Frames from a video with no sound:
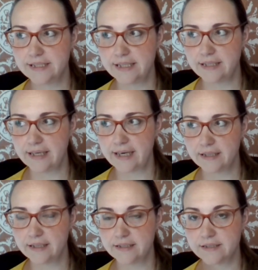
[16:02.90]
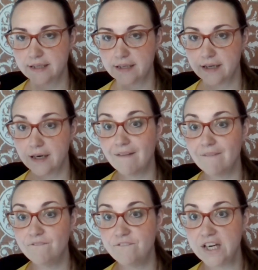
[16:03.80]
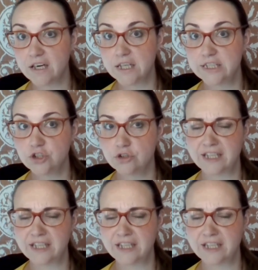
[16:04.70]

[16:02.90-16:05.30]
C, N A C. It's like a very,